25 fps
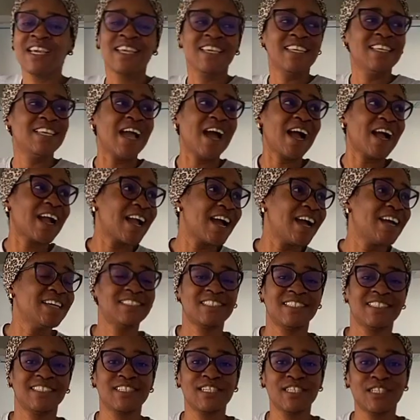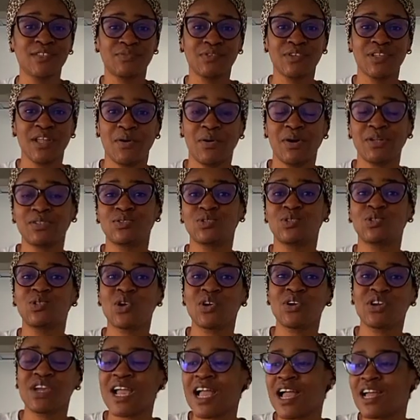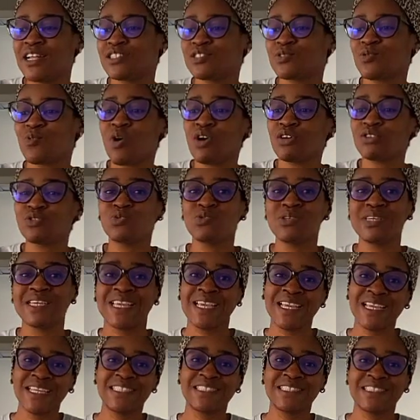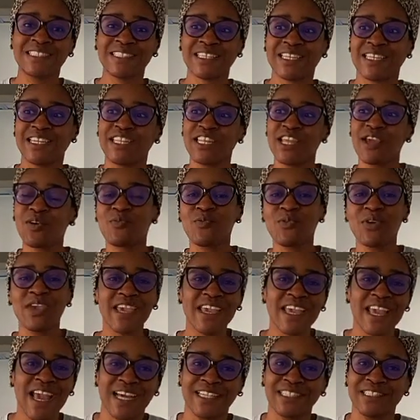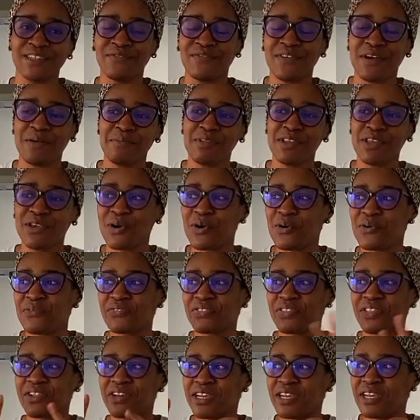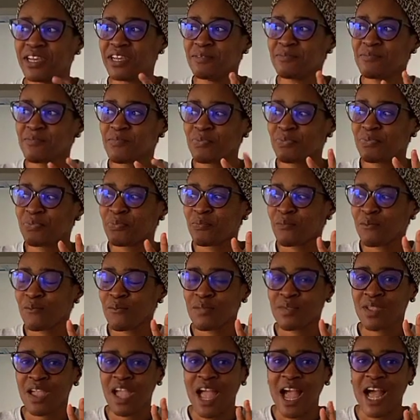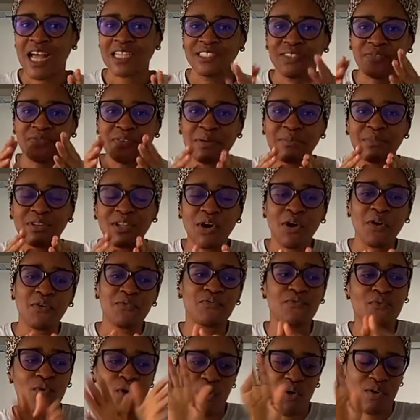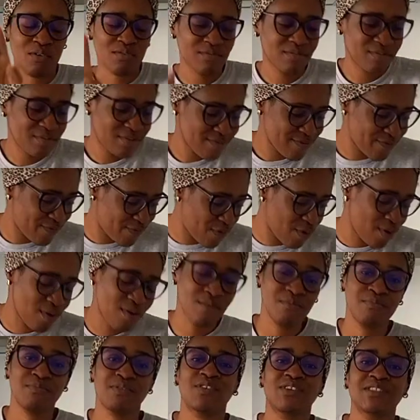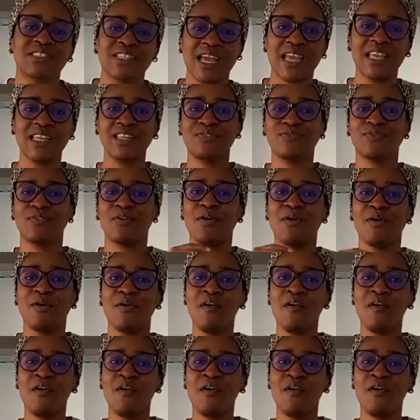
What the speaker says: Yeah guys, in this video I want to show you guys what we eat in a week as a family of three, as a family of four, because I eat for